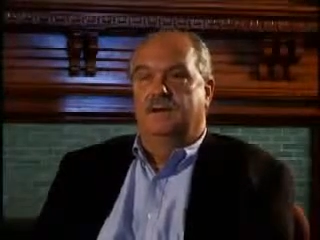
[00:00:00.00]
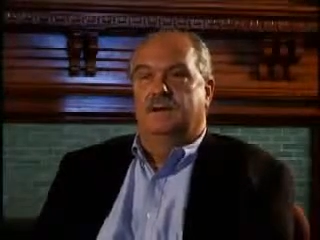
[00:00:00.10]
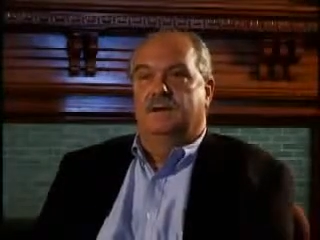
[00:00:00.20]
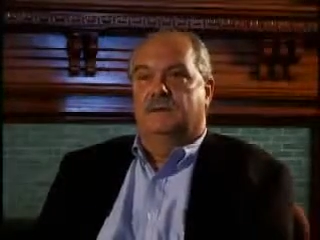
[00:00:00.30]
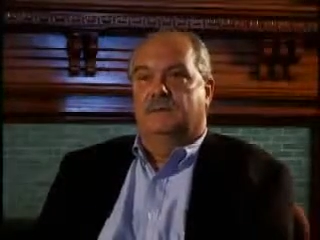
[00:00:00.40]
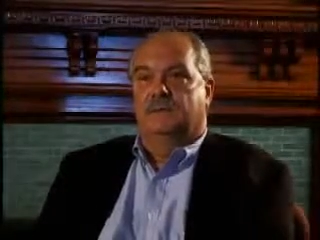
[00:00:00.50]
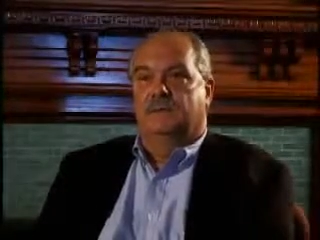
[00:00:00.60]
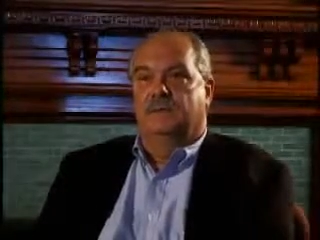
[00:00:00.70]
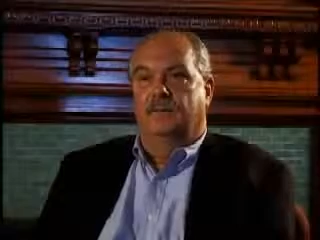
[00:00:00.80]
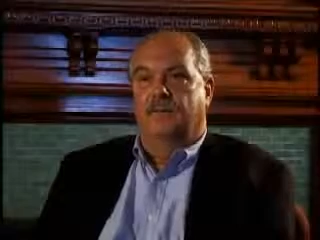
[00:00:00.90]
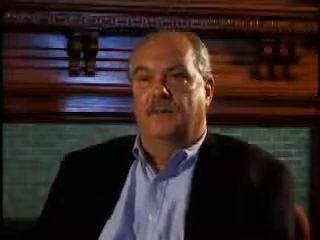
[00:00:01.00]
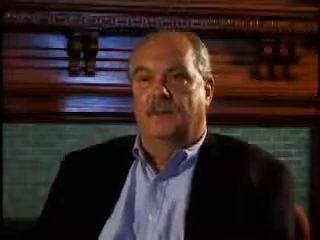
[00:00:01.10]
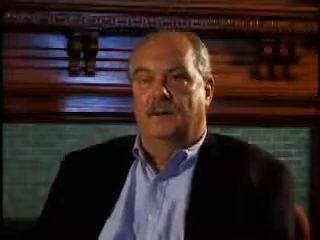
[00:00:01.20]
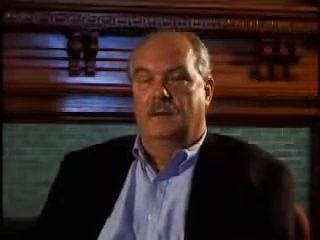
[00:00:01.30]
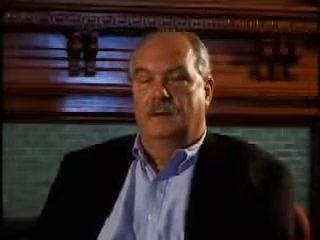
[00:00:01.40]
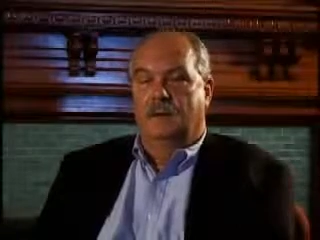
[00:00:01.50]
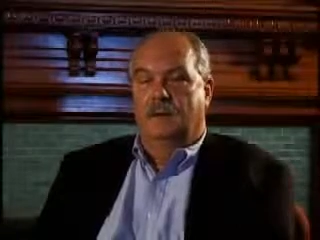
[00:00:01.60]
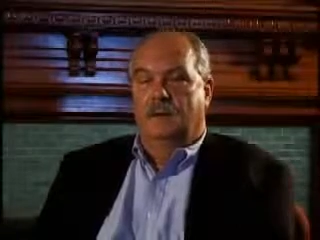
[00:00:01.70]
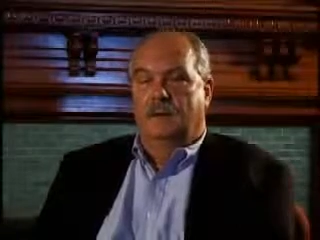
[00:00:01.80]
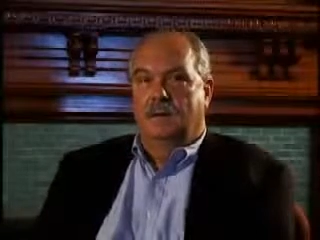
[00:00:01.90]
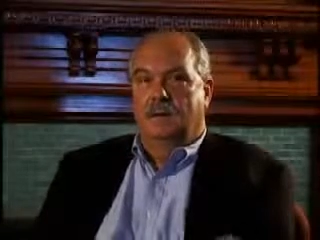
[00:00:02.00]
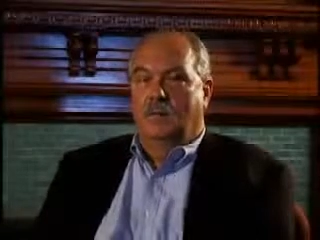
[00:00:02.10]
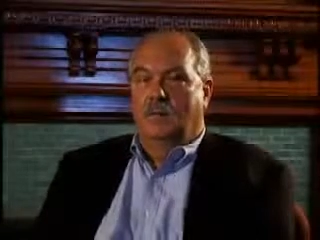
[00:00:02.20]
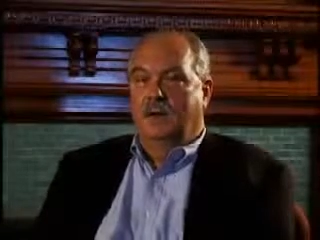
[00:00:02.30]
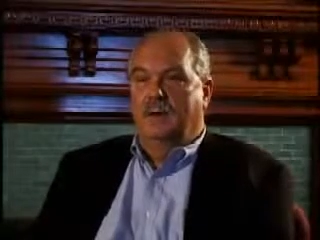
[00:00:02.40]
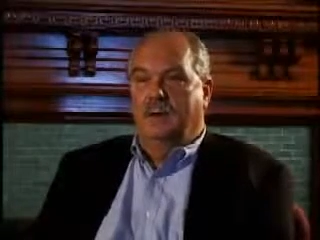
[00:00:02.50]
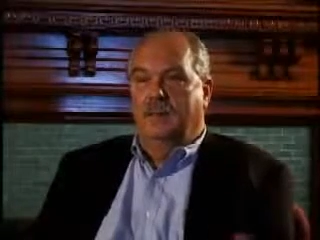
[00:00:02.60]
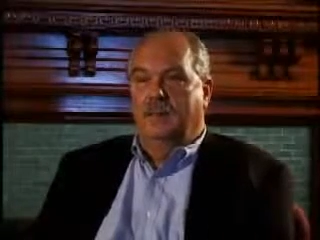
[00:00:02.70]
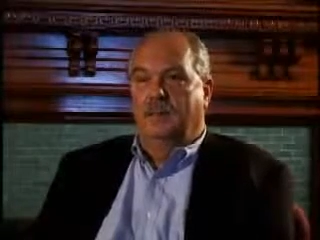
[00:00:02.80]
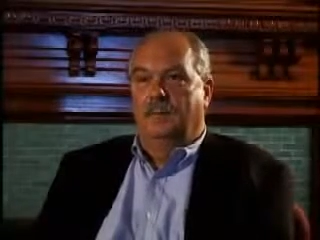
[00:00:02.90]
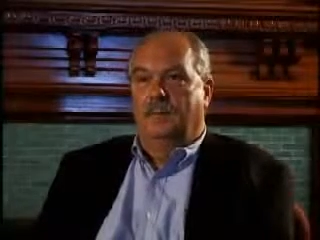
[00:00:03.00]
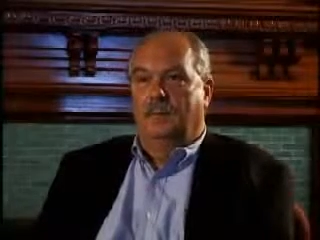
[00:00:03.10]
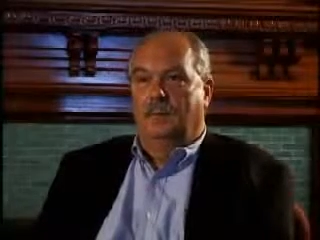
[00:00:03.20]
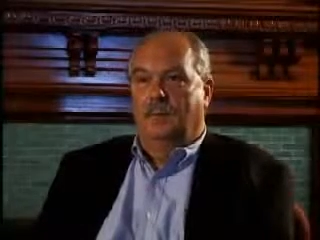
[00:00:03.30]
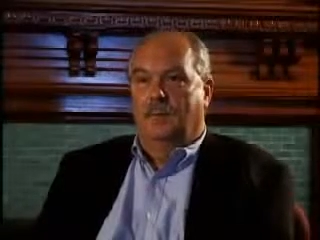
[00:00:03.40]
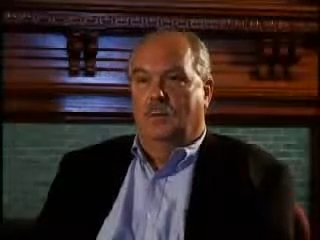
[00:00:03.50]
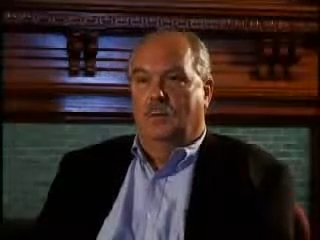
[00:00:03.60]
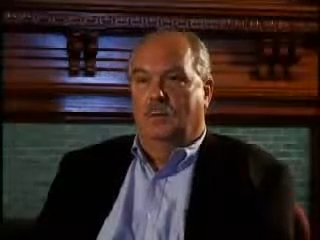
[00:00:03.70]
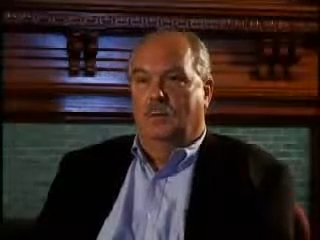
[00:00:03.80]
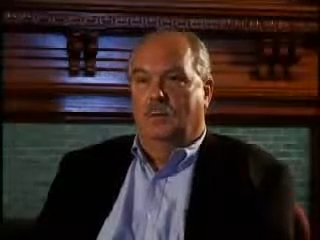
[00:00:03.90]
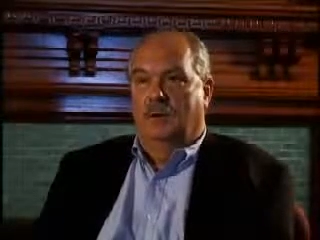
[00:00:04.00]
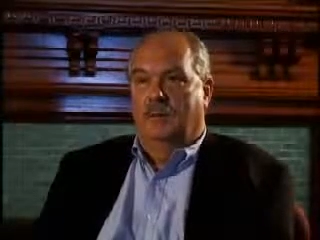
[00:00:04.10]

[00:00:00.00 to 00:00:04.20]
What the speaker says: Wake up, or the slate will be wiped clean.